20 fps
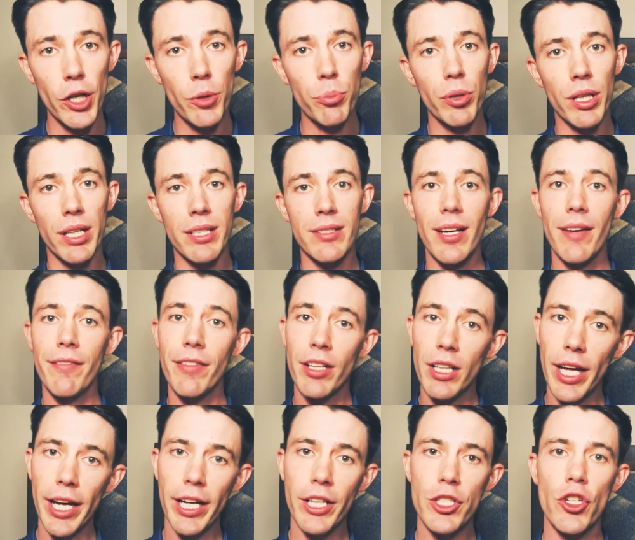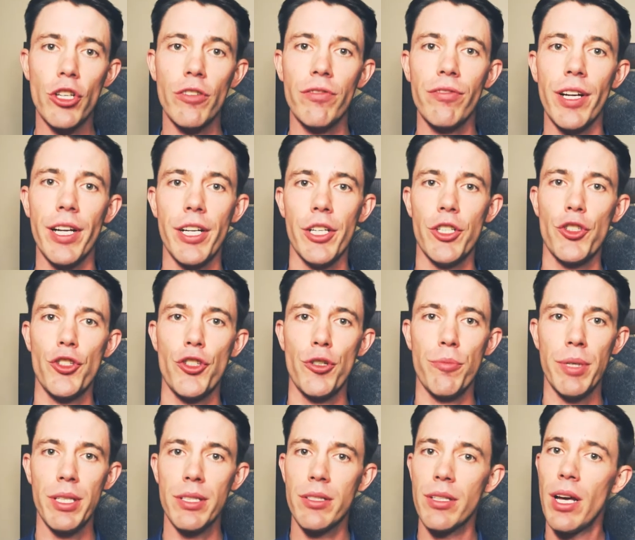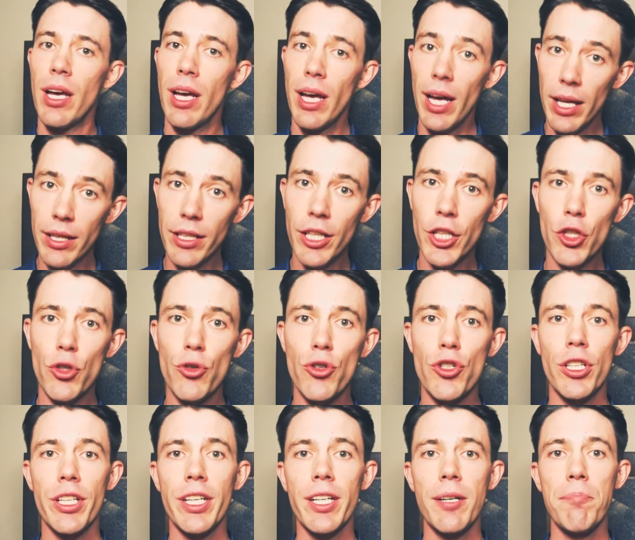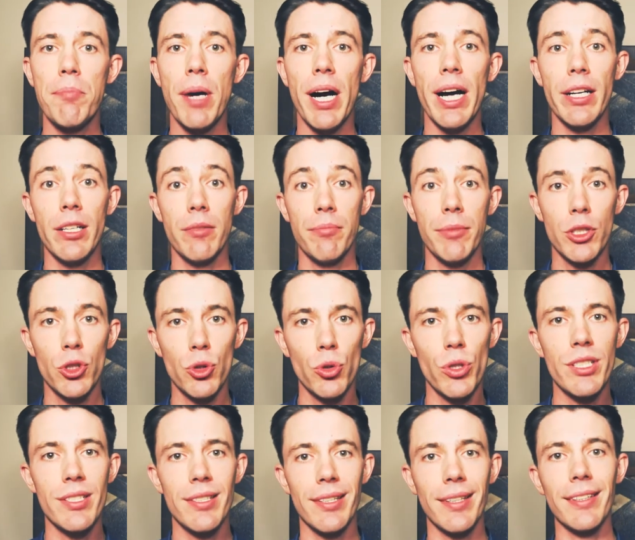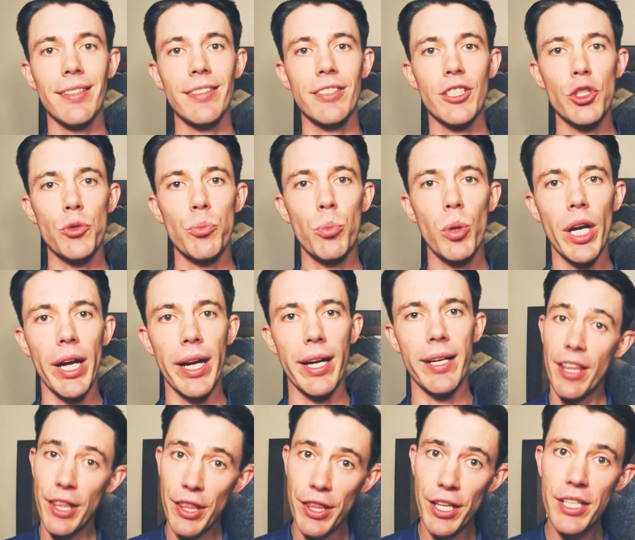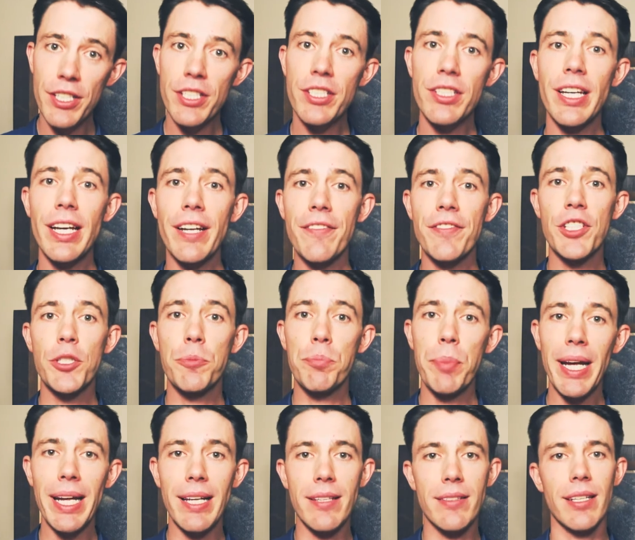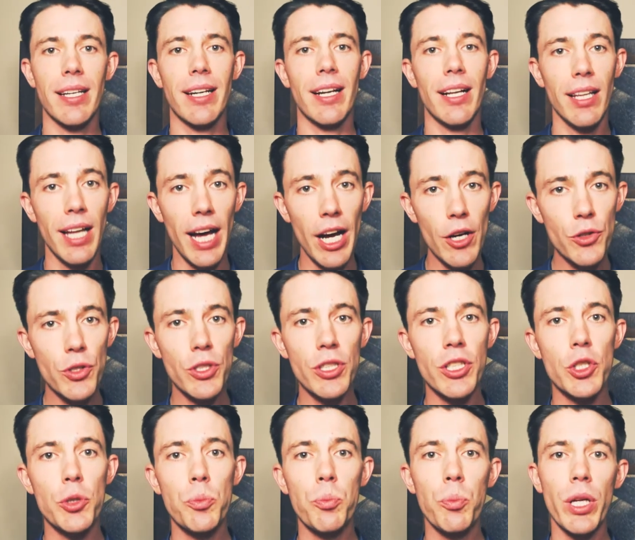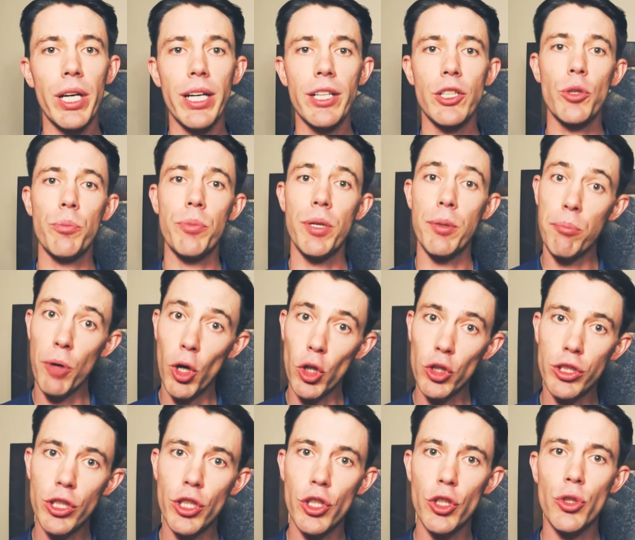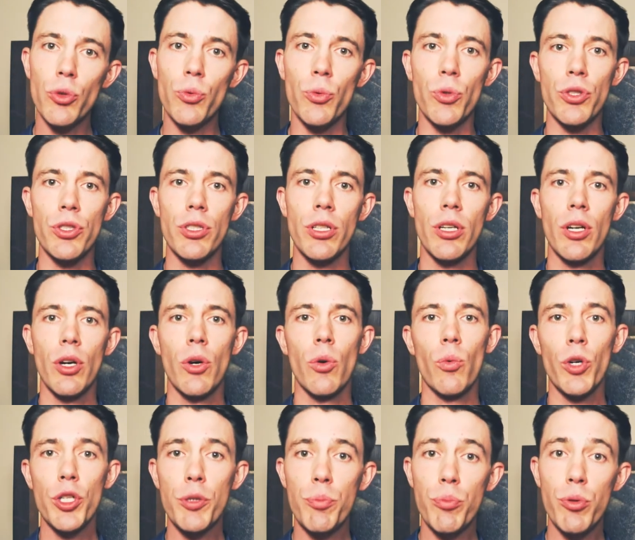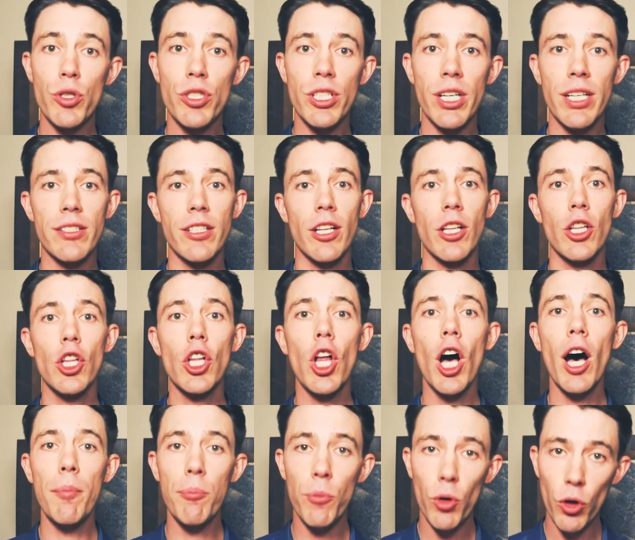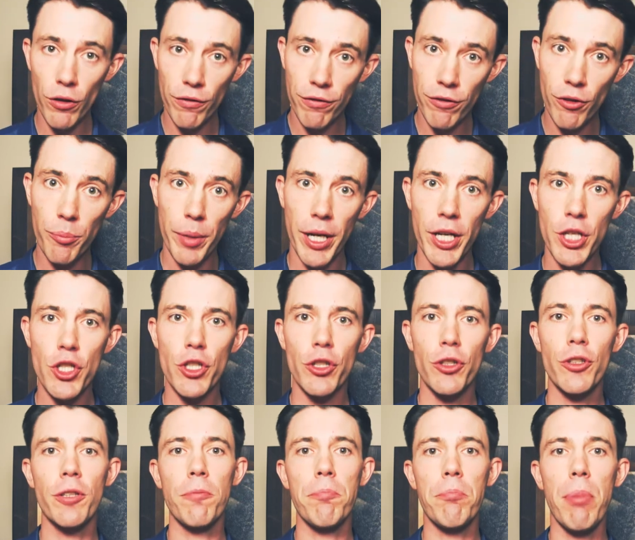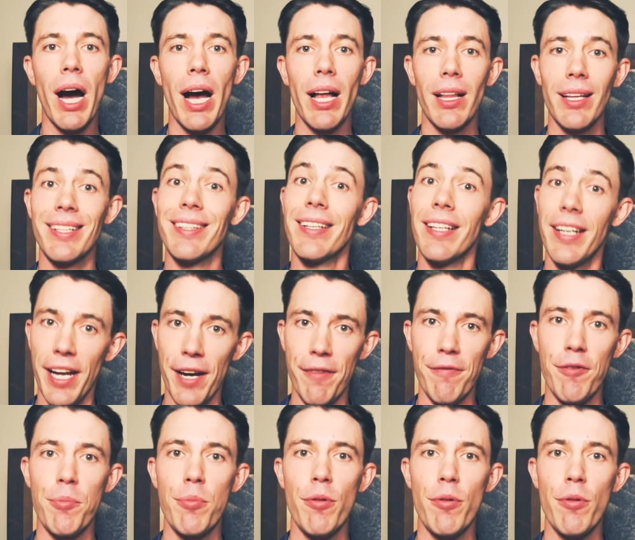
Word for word: airplanes have electric flight instruments and they usually combine them into a single display. This saves space and allows the display to be multi-use, which presents a lot more information to the pilot than ever